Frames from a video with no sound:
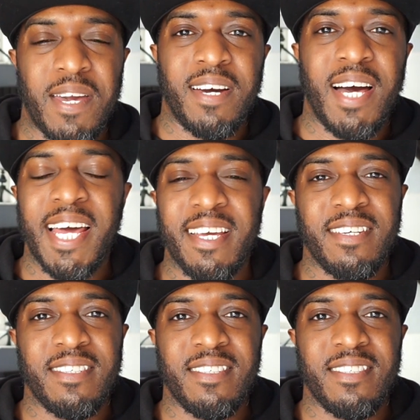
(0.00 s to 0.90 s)
Yeah, I like
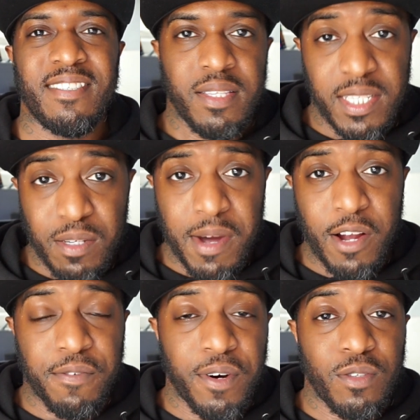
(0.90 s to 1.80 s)
it. Decent
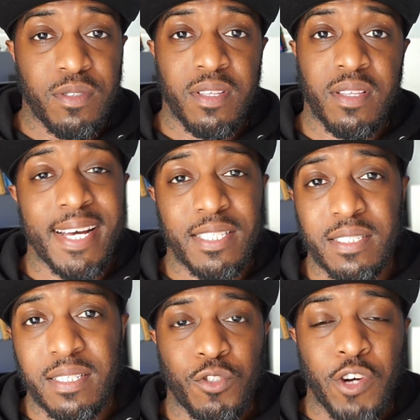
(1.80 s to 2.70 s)
microphone,
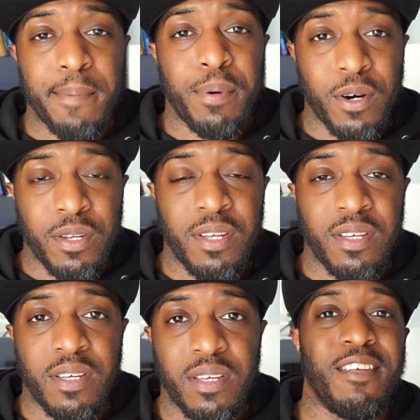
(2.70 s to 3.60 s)
nice tripod,
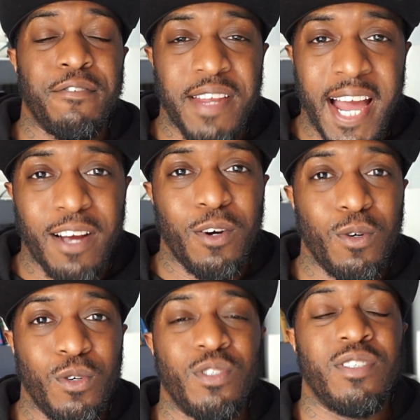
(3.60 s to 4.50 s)
different
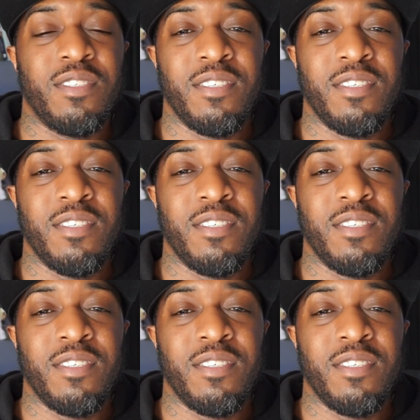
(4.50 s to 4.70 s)
angles